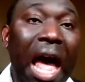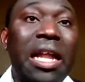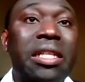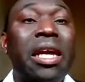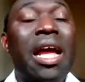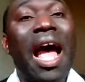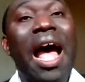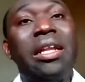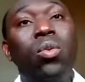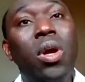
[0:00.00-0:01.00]
And
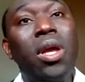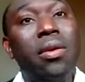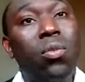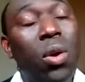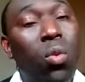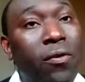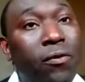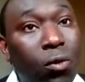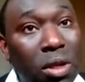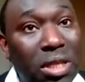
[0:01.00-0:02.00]

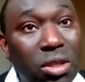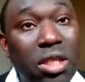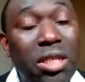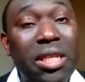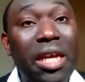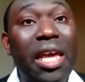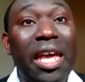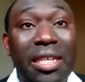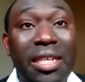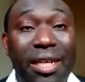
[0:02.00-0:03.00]
we see
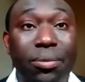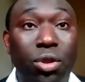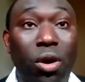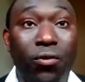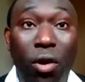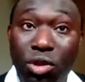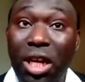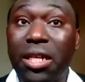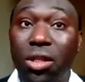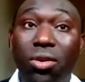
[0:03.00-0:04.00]
in scripture from
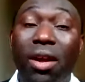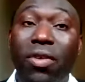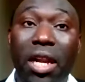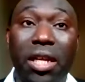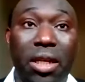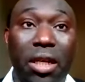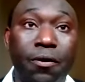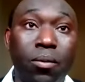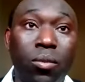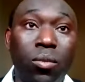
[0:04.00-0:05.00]
Genesis to Revelation,
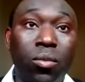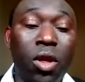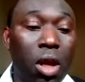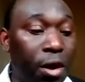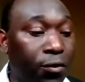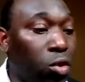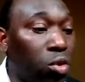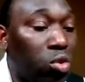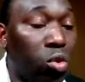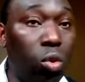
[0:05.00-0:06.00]
if
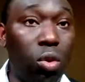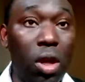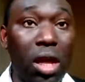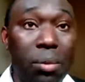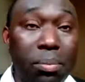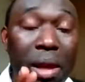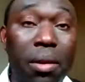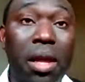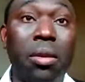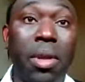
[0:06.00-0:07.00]
you do
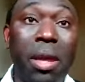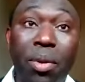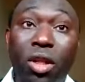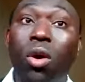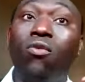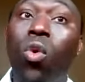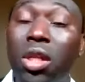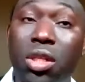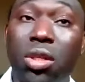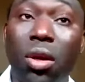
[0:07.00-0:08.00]
a bit of
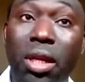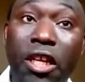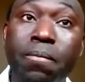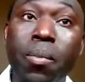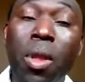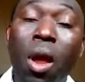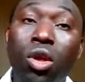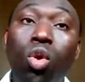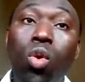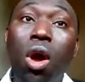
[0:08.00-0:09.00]
word study,
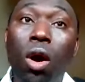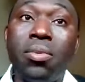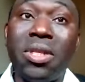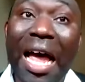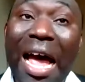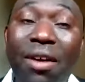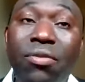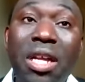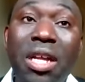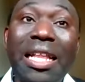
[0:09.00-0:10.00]
you will observe
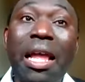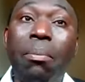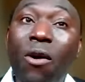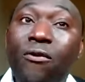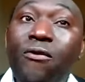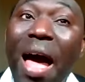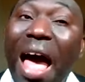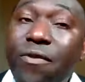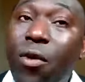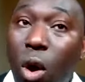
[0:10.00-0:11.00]
that about
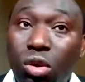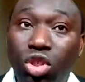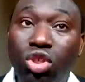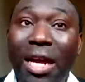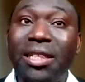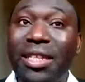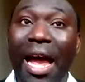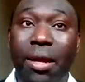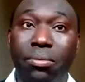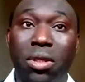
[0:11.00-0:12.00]
500
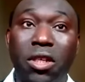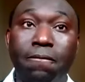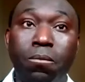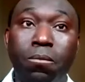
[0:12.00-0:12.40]
times